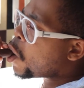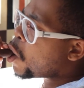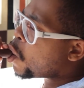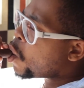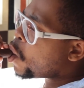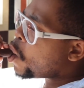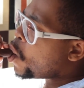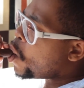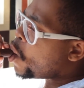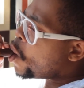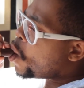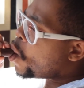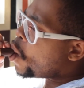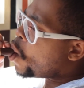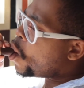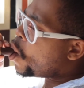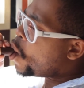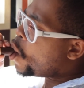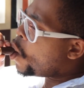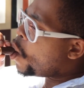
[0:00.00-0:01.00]

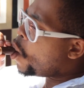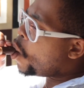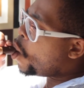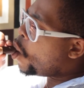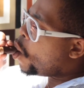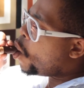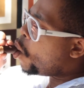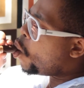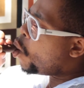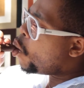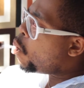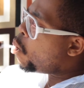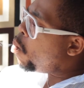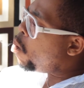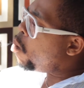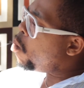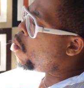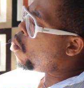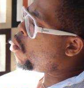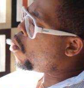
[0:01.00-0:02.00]

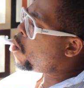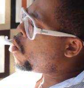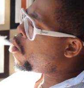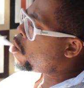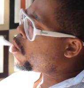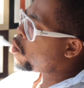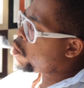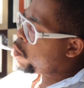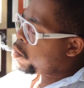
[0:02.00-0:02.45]
Nothing is said.